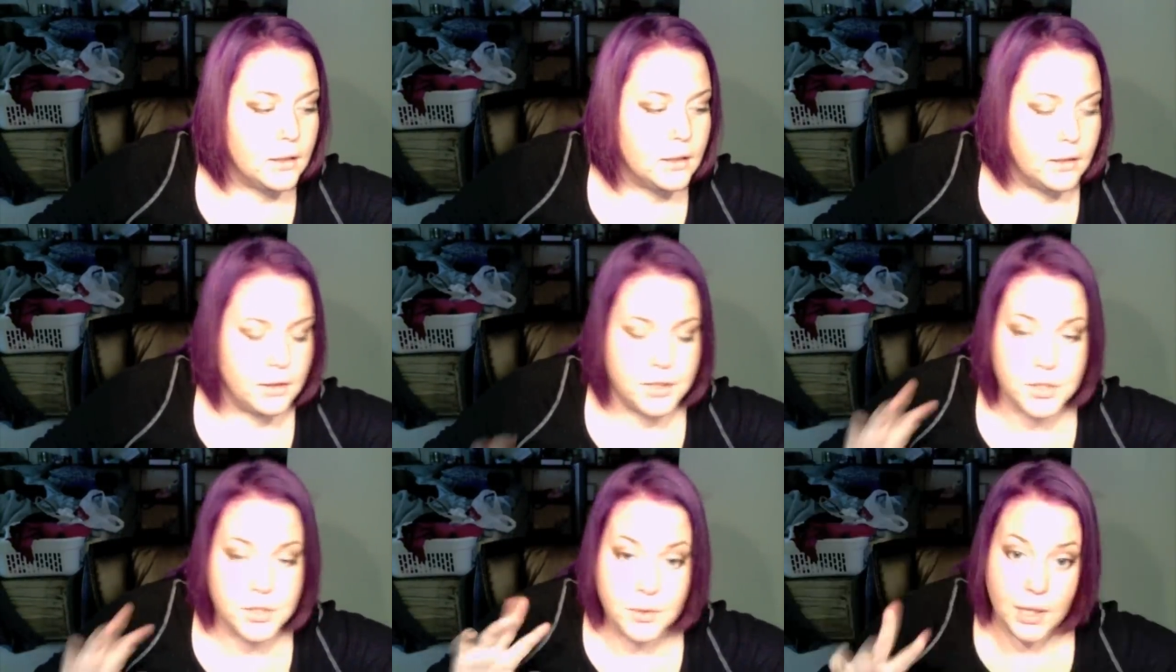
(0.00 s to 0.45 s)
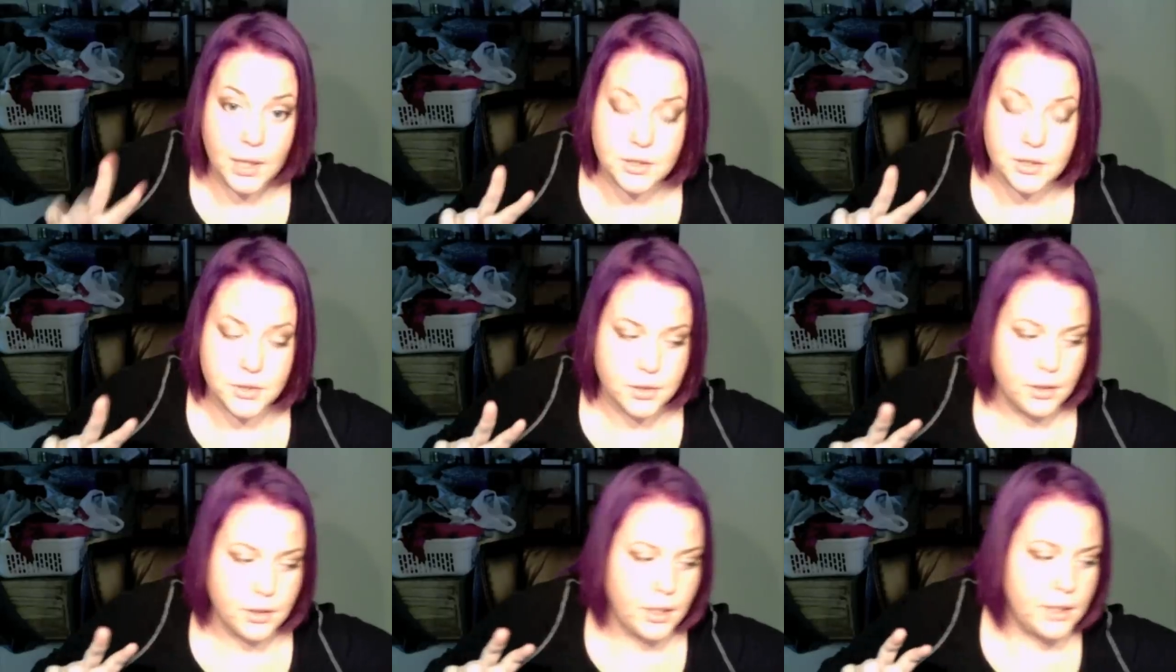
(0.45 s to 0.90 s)
the two
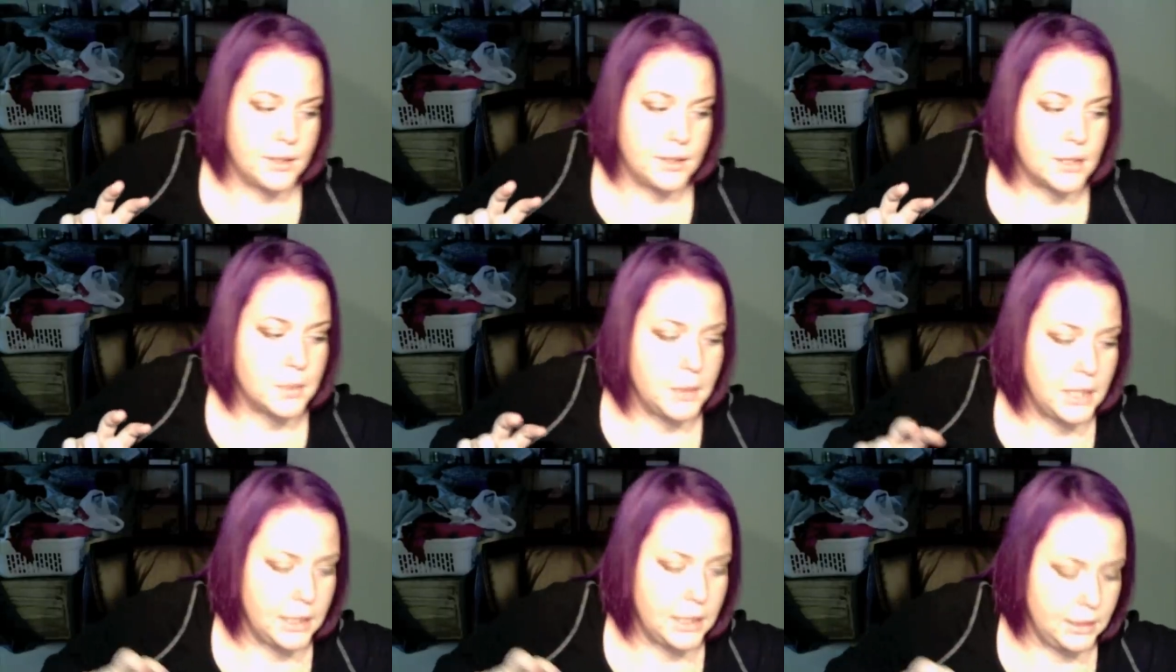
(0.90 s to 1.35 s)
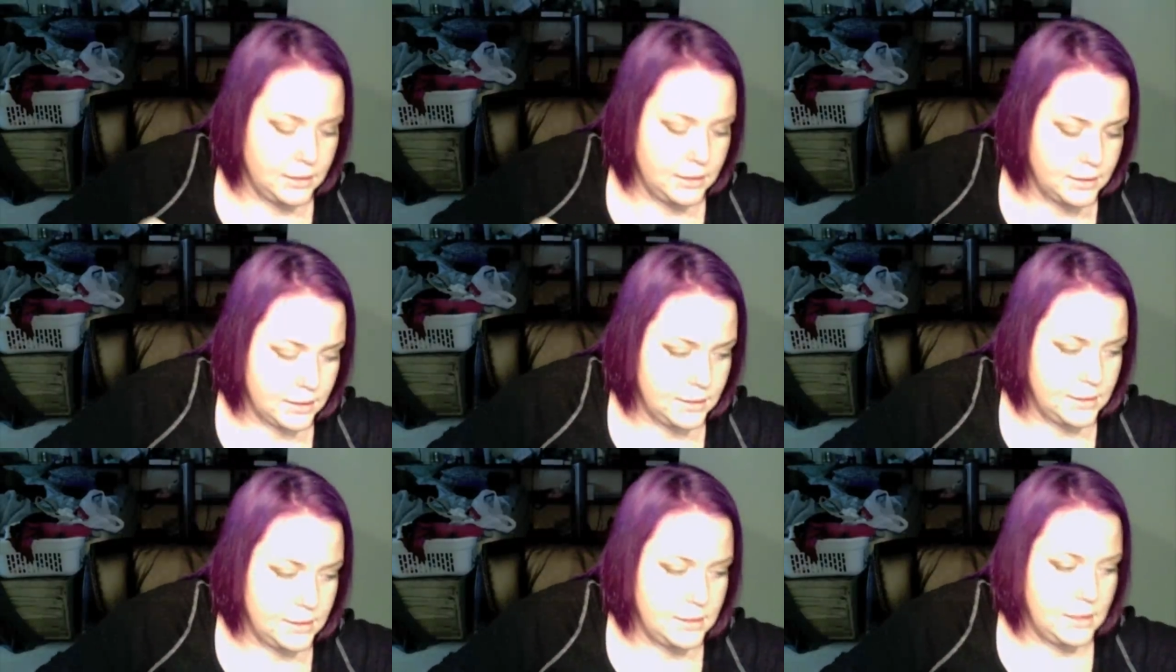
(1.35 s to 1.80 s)
extra Lightscapades,
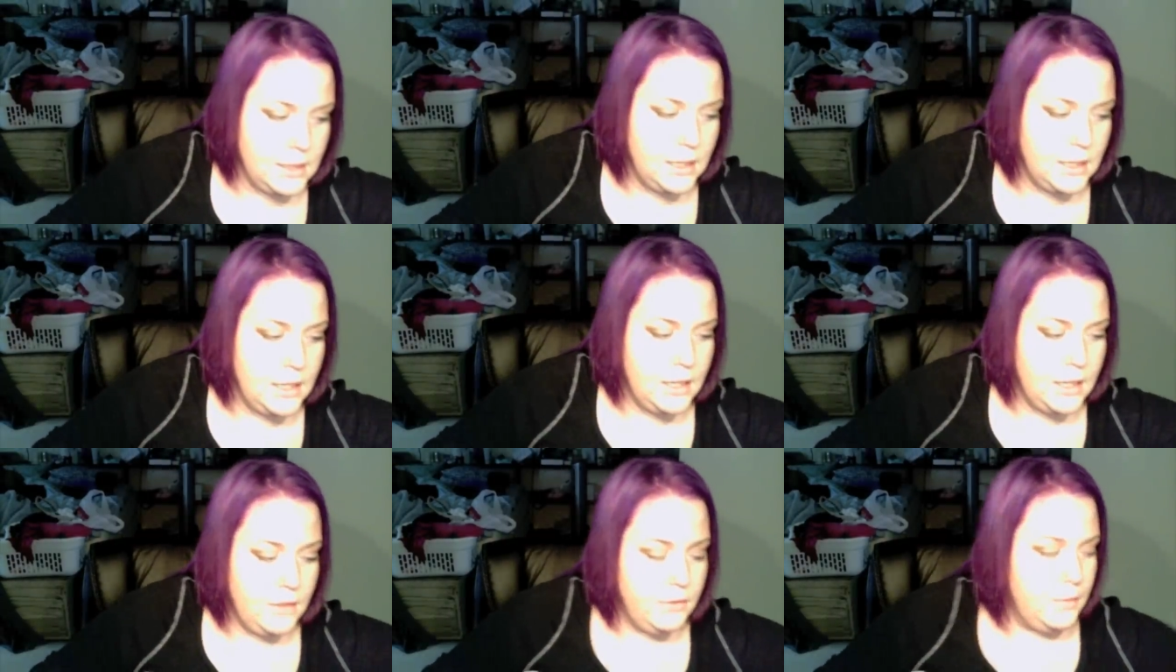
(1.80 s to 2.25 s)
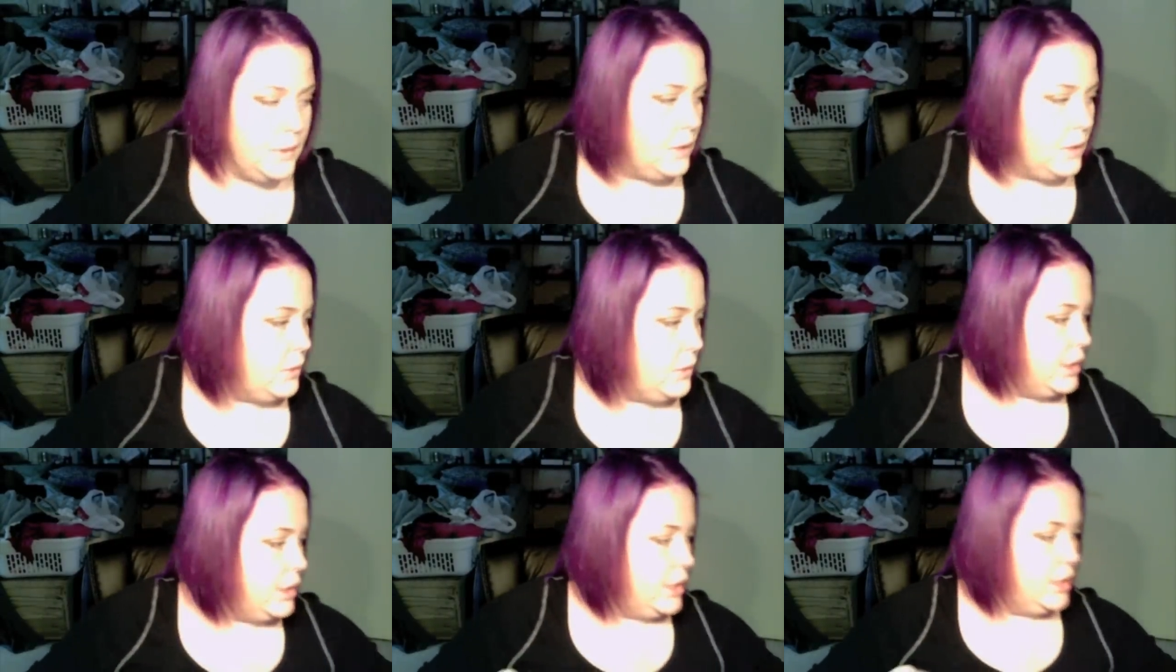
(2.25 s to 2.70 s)
because then I have my
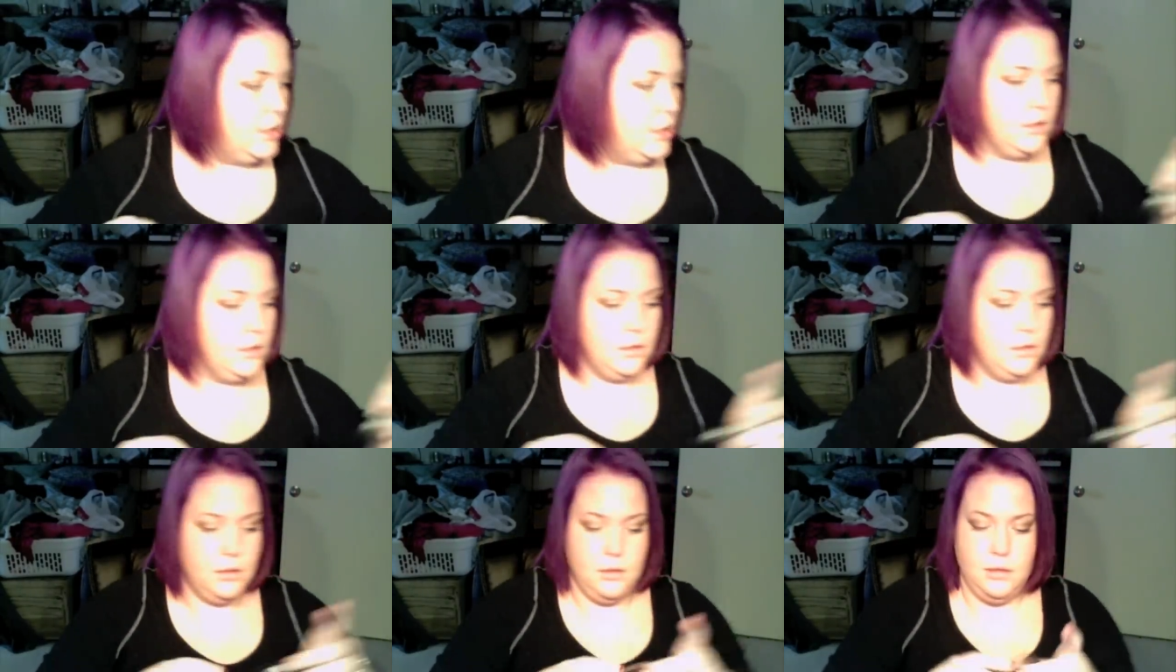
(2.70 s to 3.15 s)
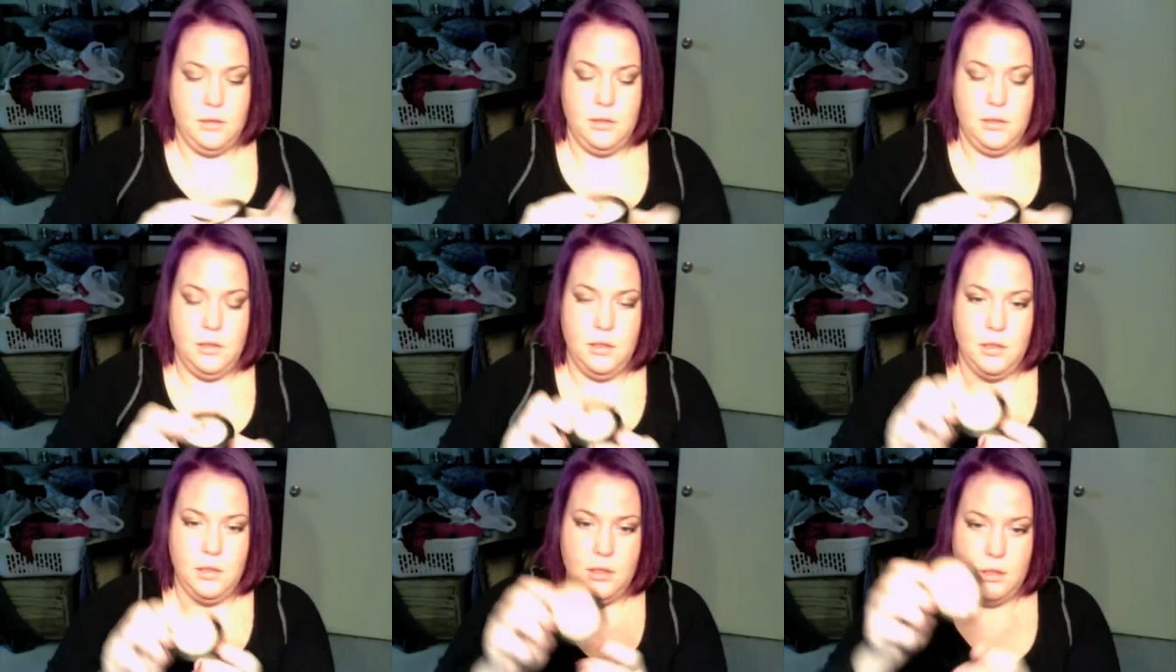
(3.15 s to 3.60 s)
one
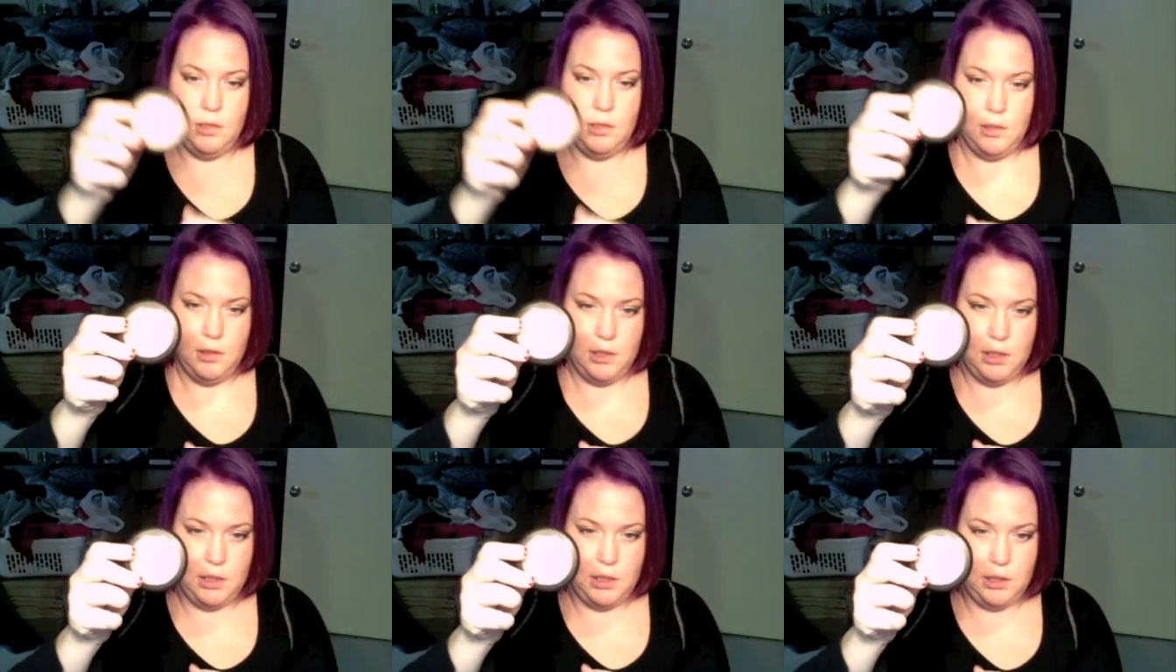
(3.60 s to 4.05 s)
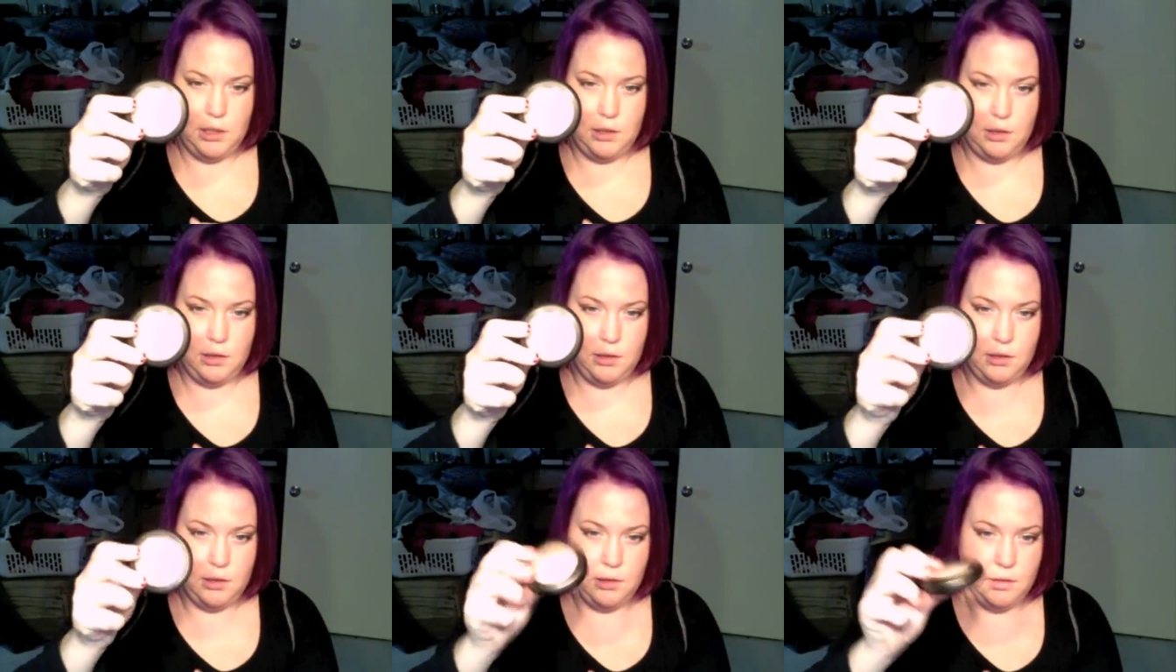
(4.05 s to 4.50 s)

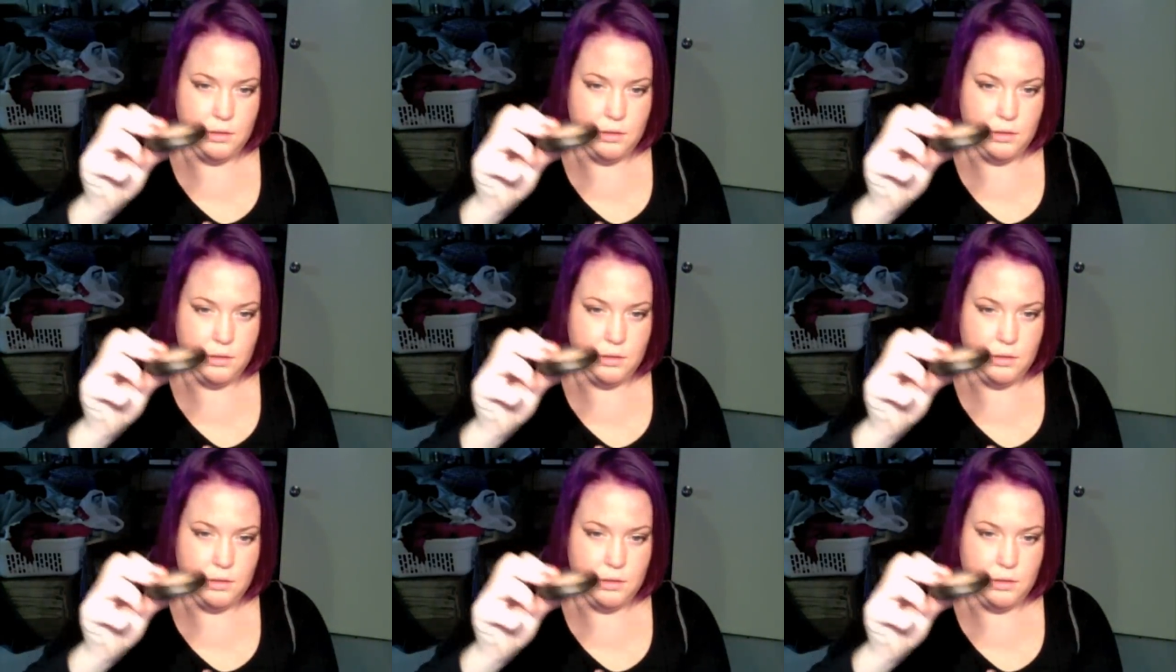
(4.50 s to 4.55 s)
here.